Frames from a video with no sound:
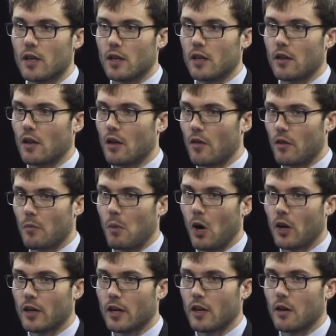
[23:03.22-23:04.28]
in the
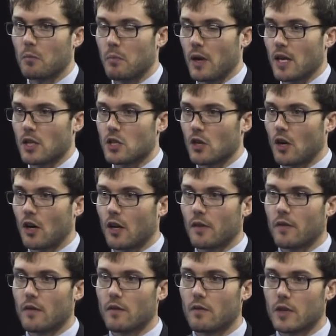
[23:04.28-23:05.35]
market based
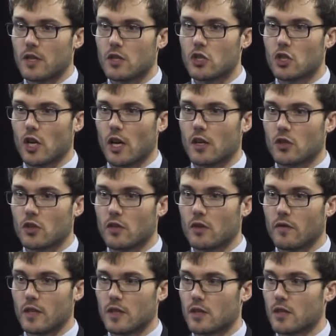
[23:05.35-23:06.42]
on these
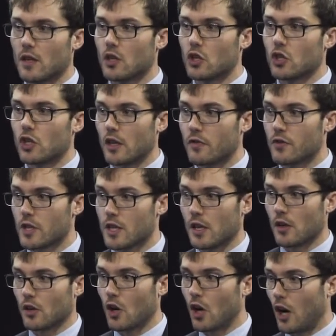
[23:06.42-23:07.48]
shifts
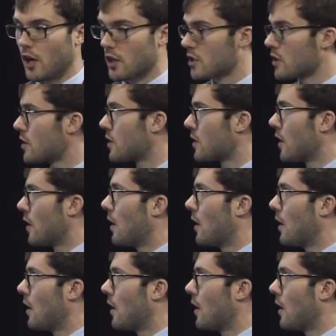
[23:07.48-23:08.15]
in costs.